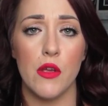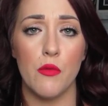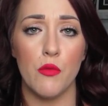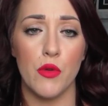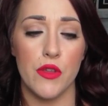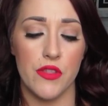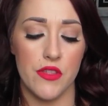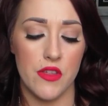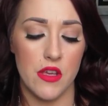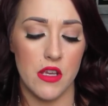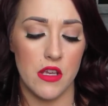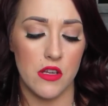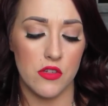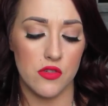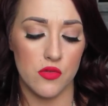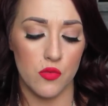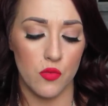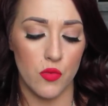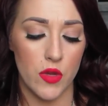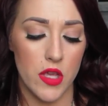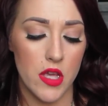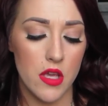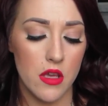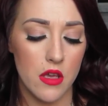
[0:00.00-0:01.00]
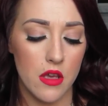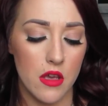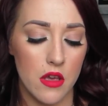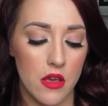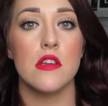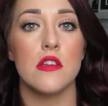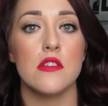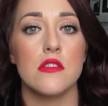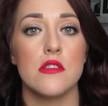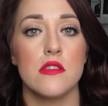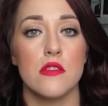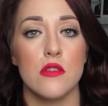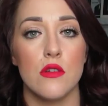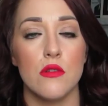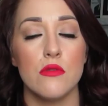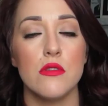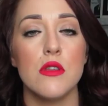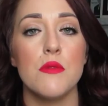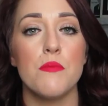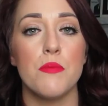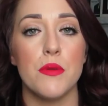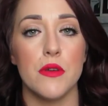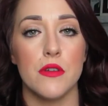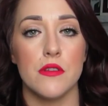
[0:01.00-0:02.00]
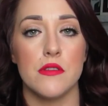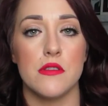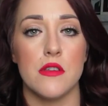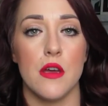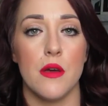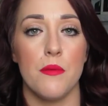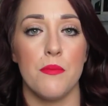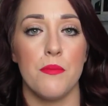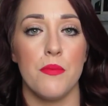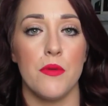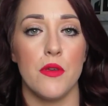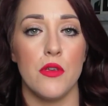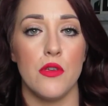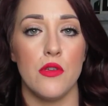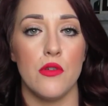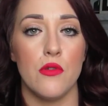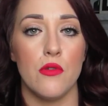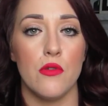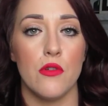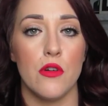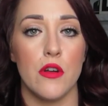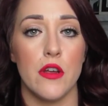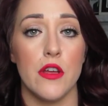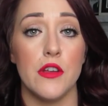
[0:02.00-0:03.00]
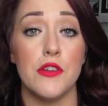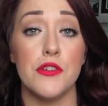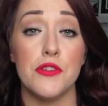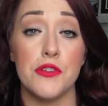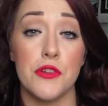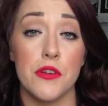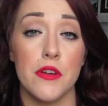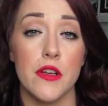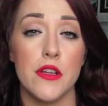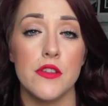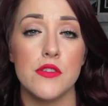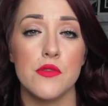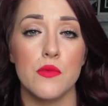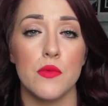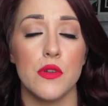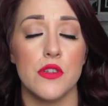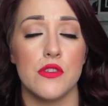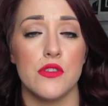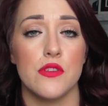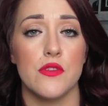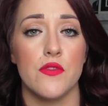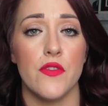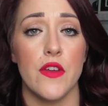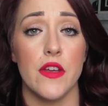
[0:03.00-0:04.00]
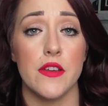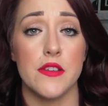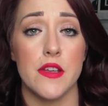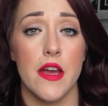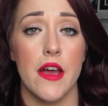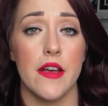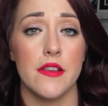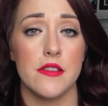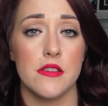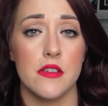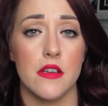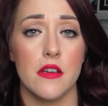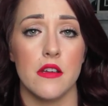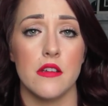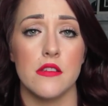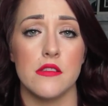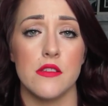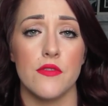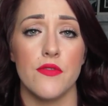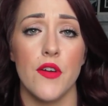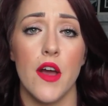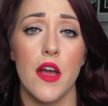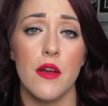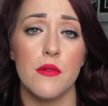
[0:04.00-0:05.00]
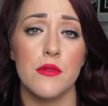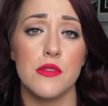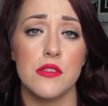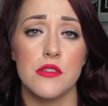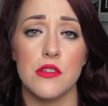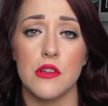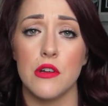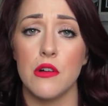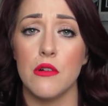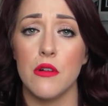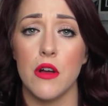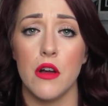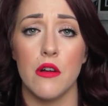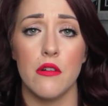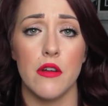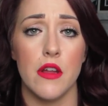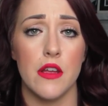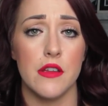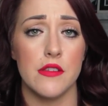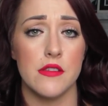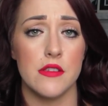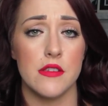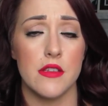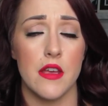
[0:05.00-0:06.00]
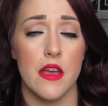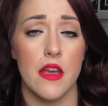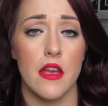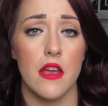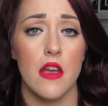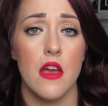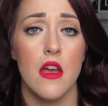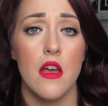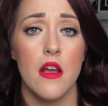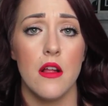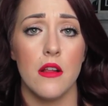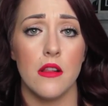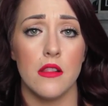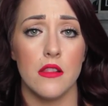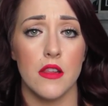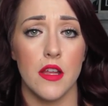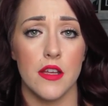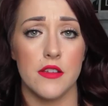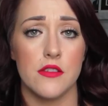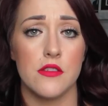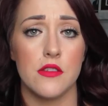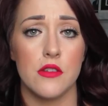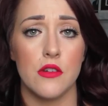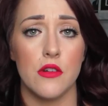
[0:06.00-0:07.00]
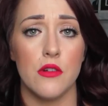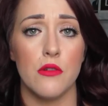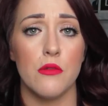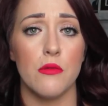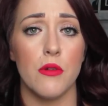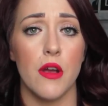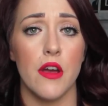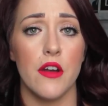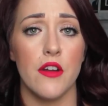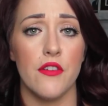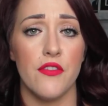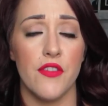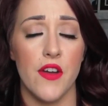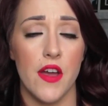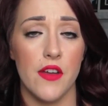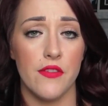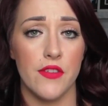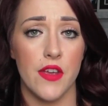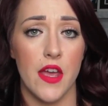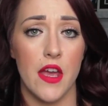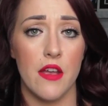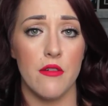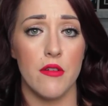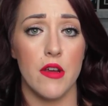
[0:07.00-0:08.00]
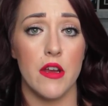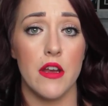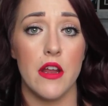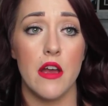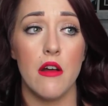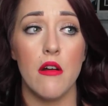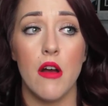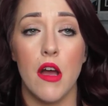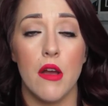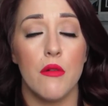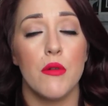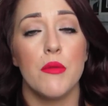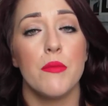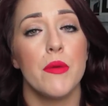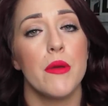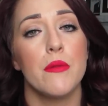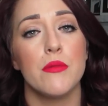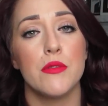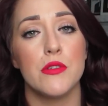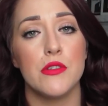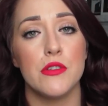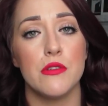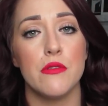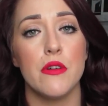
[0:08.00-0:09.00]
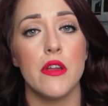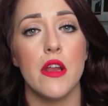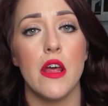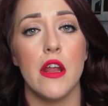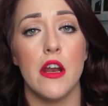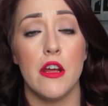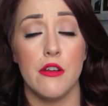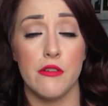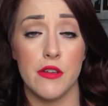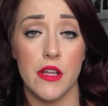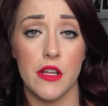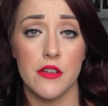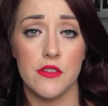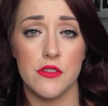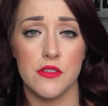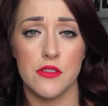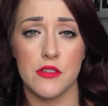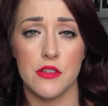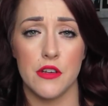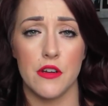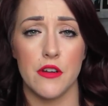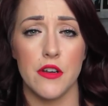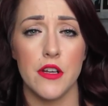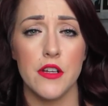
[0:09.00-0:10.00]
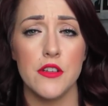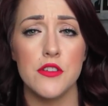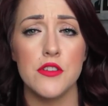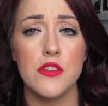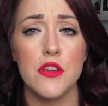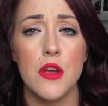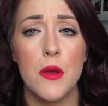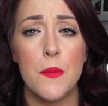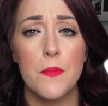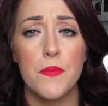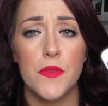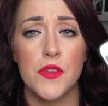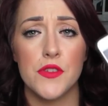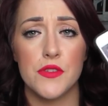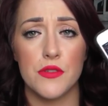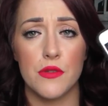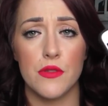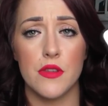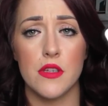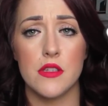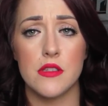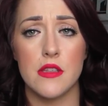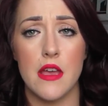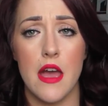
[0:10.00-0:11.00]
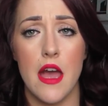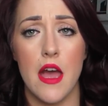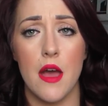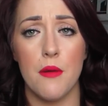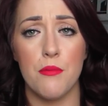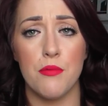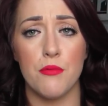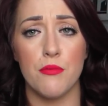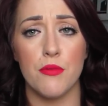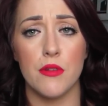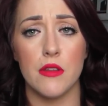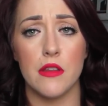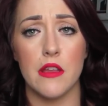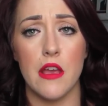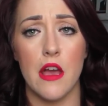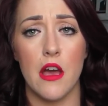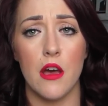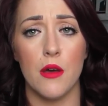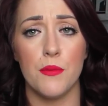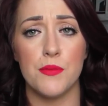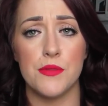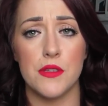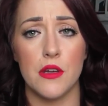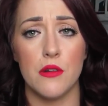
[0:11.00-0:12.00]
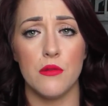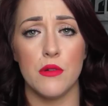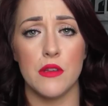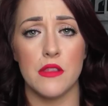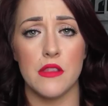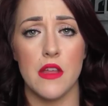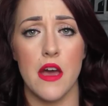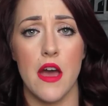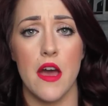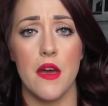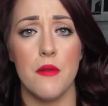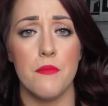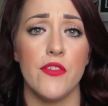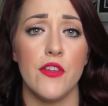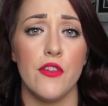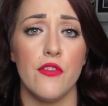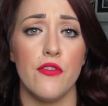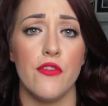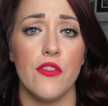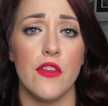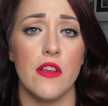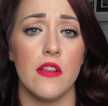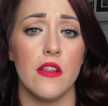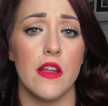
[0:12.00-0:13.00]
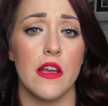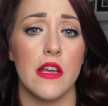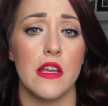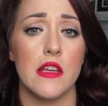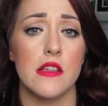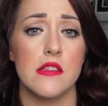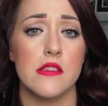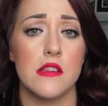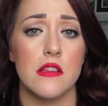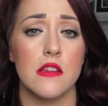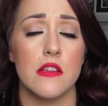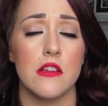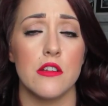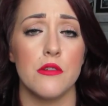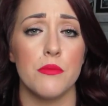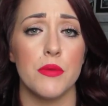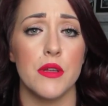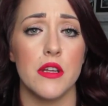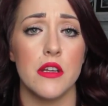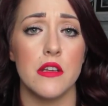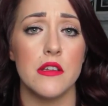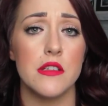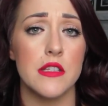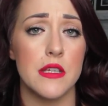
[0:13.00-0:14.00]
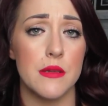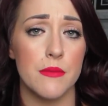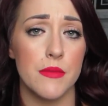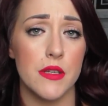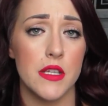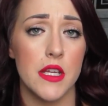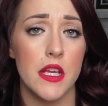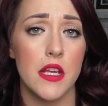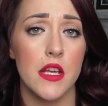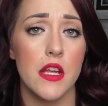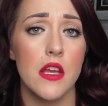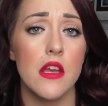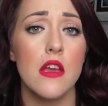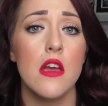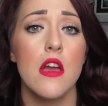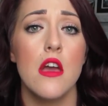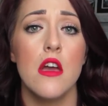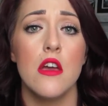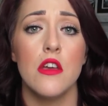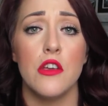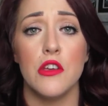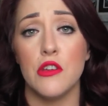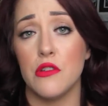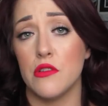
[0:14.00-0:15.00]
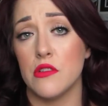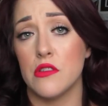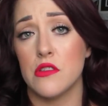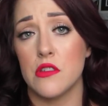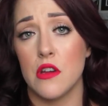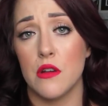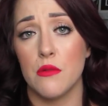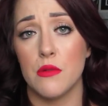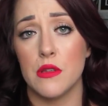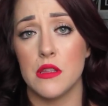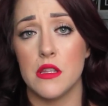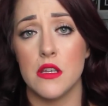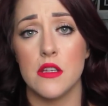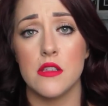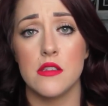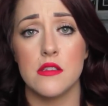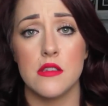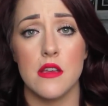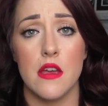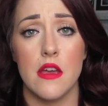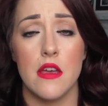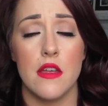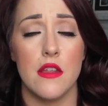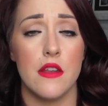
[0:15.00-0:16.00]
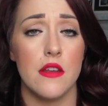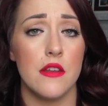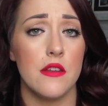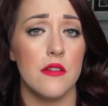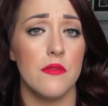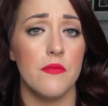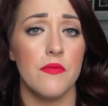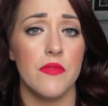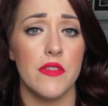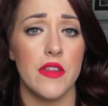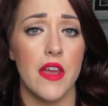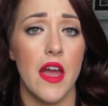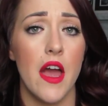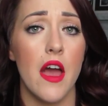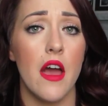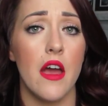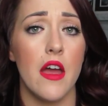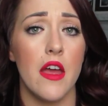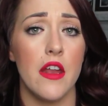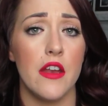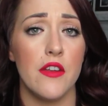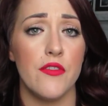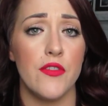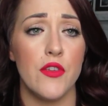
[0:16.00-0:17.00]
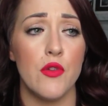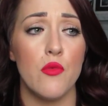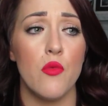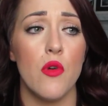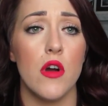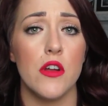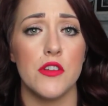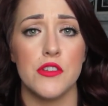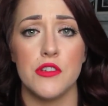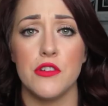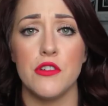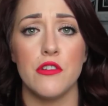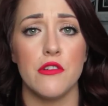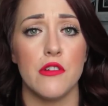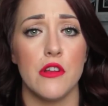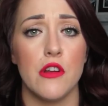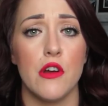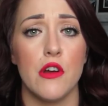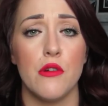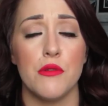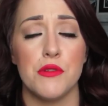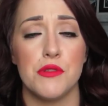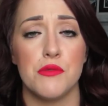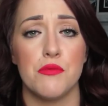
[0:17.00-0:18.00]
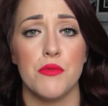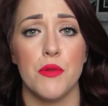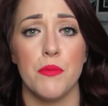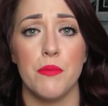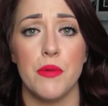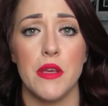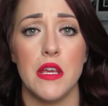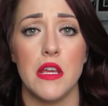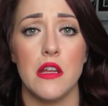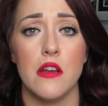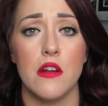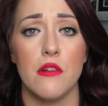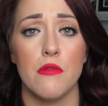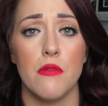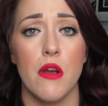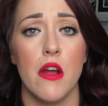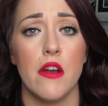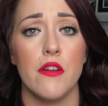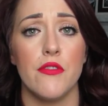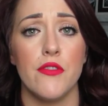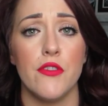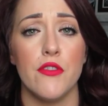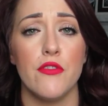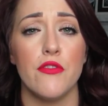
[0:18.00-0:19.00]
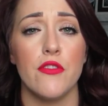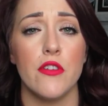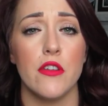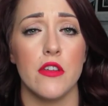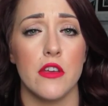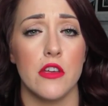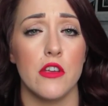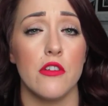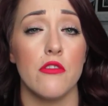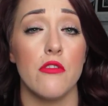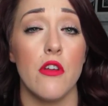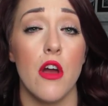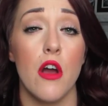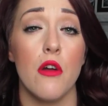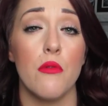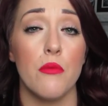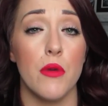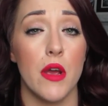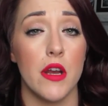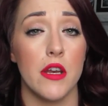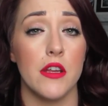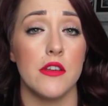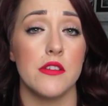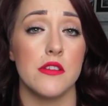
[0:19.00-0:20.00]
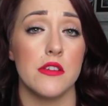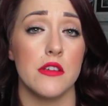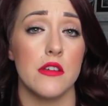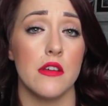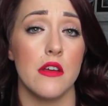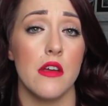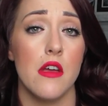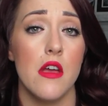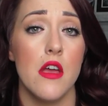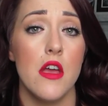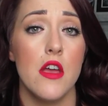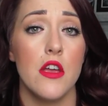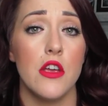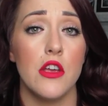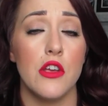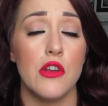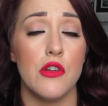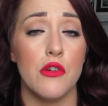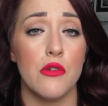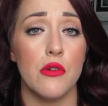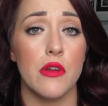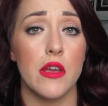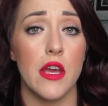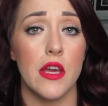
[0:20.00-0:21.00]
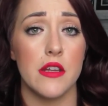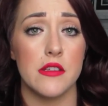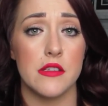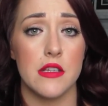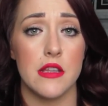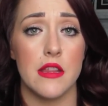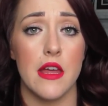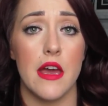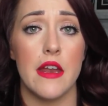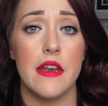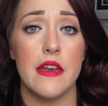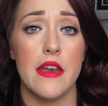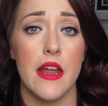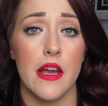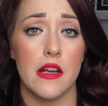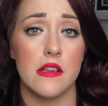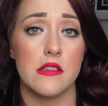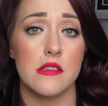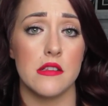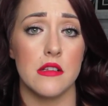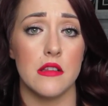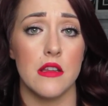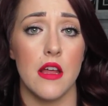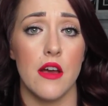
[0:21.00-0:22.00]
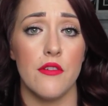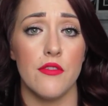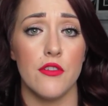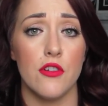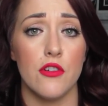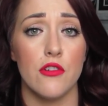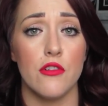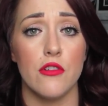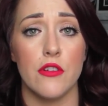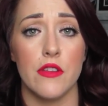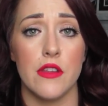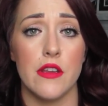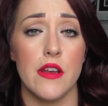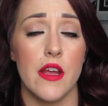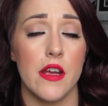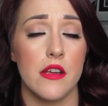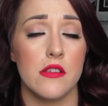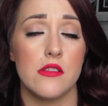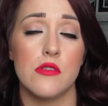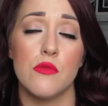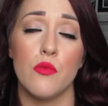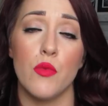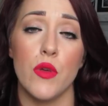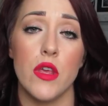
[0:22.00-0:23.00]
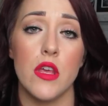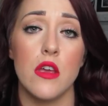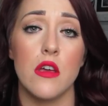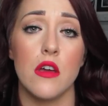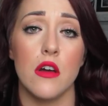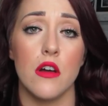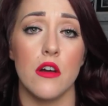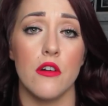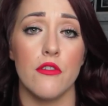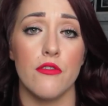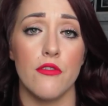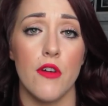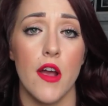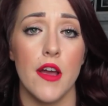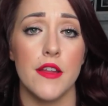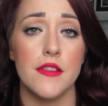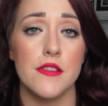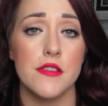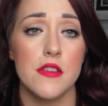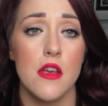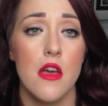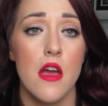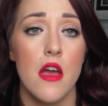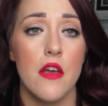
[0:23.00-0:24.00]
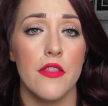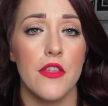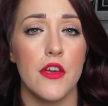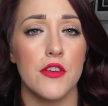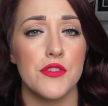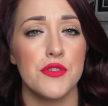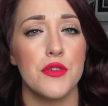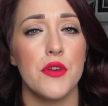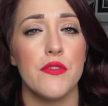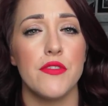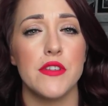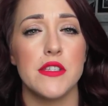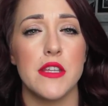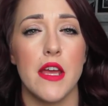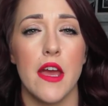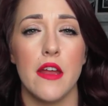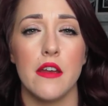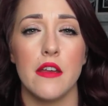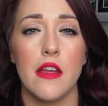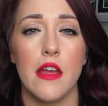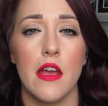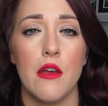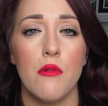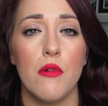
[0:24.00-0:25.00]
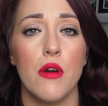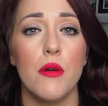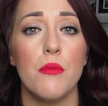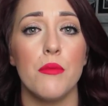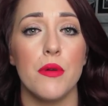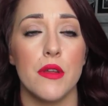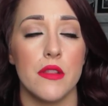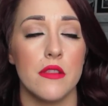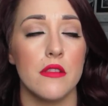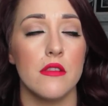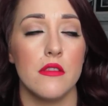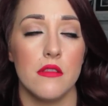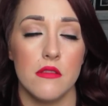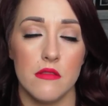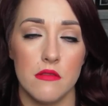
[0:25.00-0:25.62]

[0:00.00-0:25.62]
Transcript: with each week. It slowly builds up your endurance, which is fantastic because if I was to go out and say, let's go run a 5K right now, I wouldn't be able to do it and I'd get discouraged. So this app really helps out with that if you feel like it's a little bit intimidating. You could start with this and yeah, and if you want to, you can always repeat a run if you feel like you're not ready to, you know, get to that next level or the next week of runs. They also have a 10k one, but